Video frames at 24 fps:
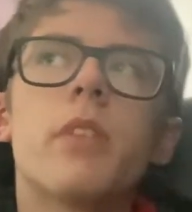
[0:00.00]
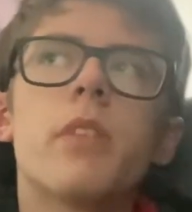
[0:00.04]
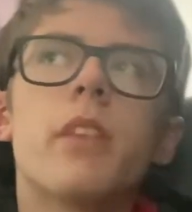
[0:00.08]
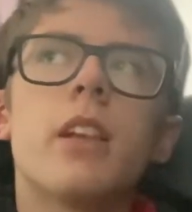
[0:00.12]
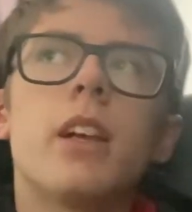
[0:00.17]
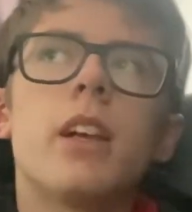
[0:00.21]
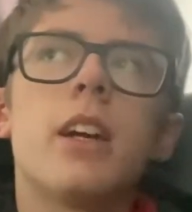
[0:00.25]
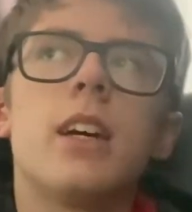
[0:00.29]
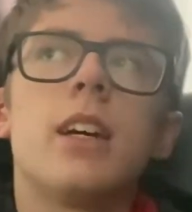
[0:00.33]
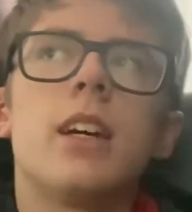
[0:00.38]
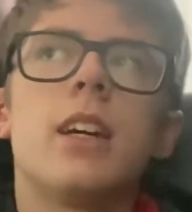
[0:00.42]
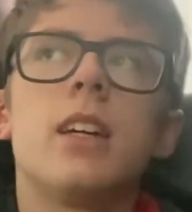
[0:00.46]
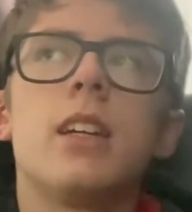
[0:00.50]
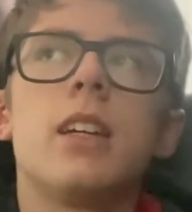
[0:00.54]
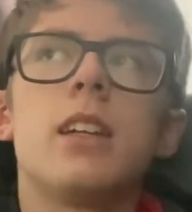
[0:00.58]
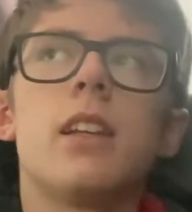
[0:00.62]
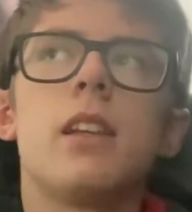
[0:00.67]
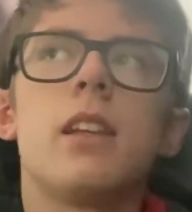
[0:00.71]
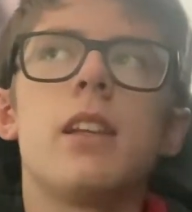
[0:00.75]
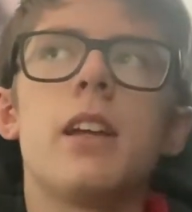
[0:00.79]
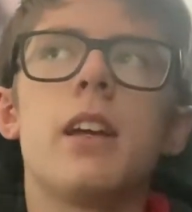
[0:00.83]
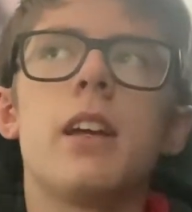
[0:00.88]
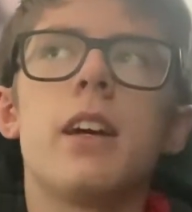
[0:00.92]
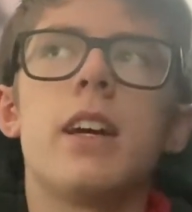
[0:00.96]
And
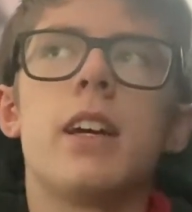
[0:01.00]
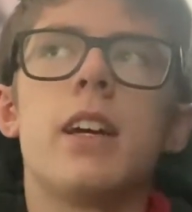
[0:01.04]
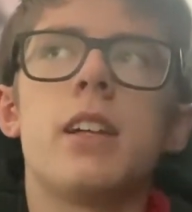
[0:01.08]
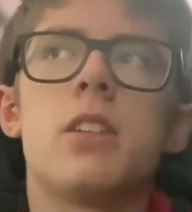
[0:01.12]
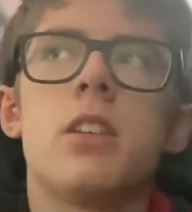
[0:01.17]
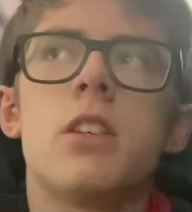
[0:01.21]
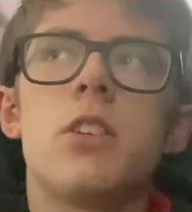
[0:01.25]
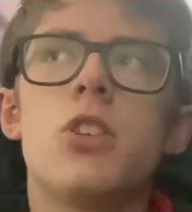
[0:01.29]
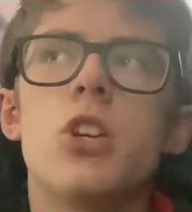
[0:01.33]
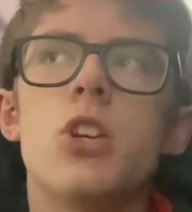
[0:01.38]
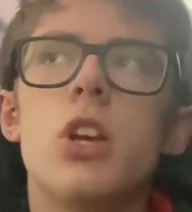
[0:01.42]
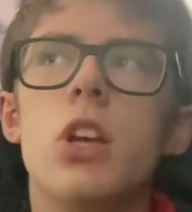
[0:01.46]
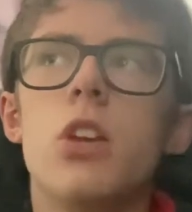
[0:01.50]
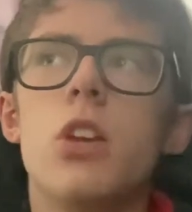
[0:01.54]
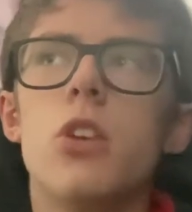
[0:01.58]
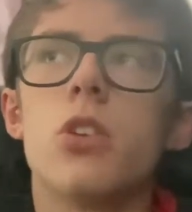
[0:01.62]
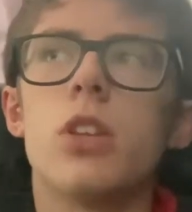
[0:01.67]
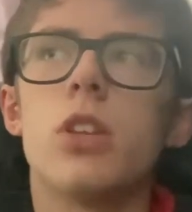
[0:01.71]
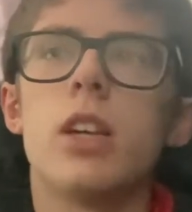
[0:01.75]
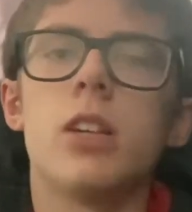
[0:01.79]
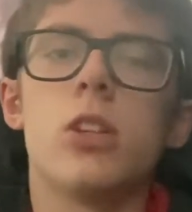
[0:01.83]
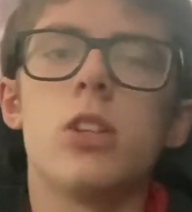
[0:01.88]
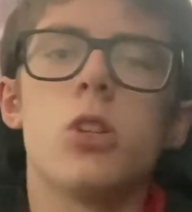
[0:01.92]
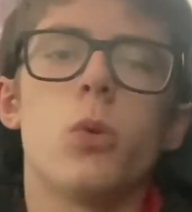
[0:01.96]
then I had to change
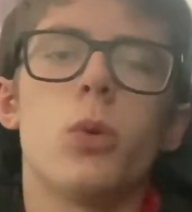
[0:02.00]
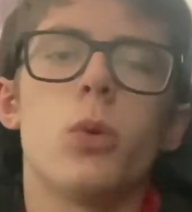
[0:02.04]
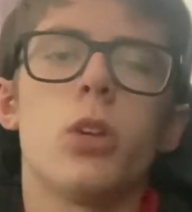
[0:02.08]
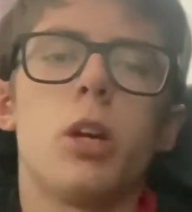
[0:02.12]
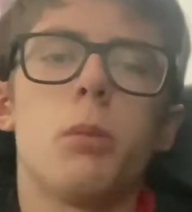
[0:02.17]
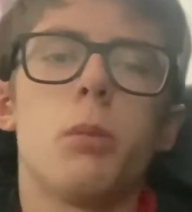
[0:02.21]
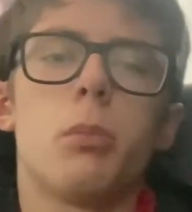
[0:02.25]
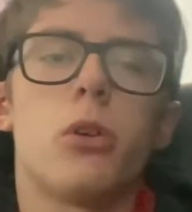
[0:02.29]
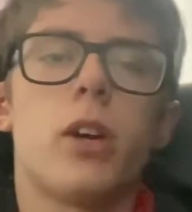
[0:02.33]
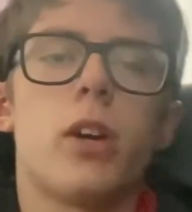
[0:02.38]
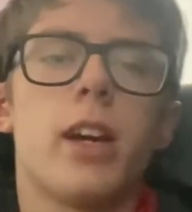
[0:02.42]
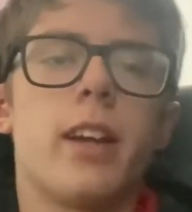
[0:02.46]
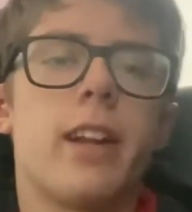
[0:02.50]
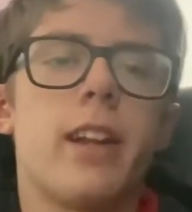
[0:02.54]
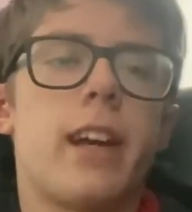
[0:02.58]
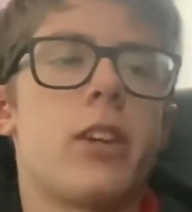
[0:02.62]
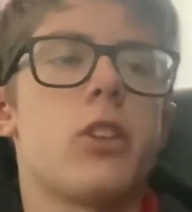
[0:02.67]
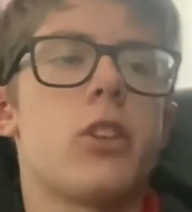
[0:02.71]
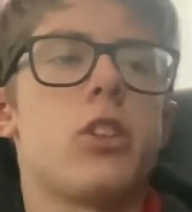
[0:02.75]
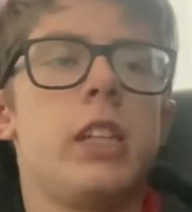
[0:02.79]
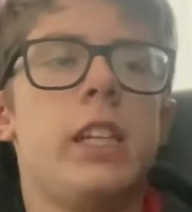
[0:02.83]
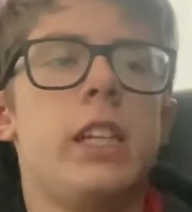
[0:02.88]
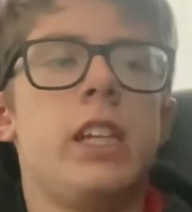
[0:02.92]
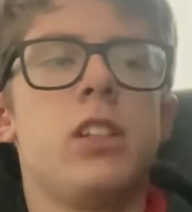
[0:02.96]
that to a number I could
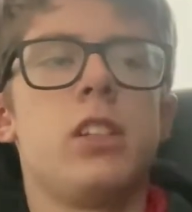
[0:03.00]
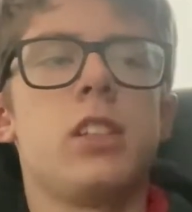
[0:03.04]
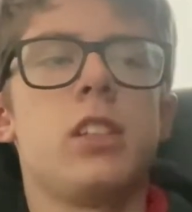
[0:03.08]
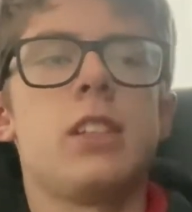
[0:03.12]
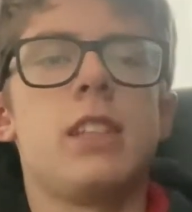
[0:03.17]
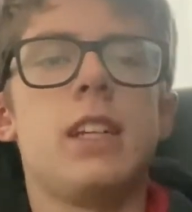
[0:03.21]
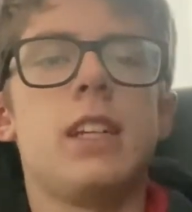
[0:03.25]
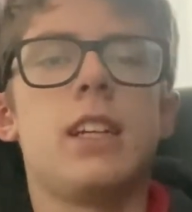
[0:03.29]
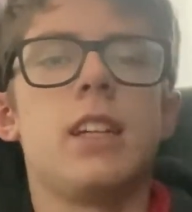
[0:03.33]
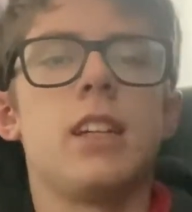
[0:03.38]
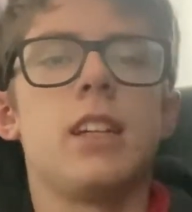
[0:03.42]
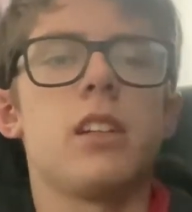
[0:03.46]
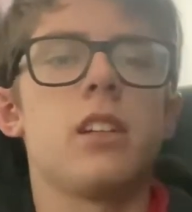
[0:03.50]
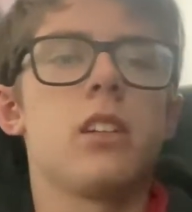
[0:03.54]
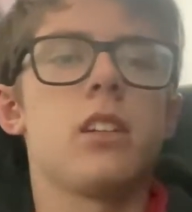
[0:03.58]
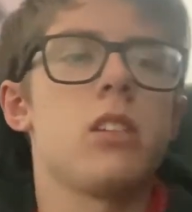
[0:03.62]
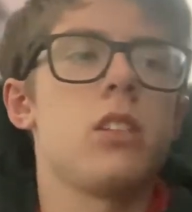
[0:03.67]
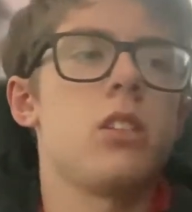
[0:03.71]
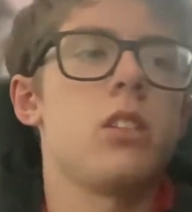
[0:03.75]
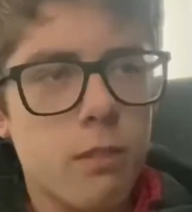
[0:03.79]
actually understand.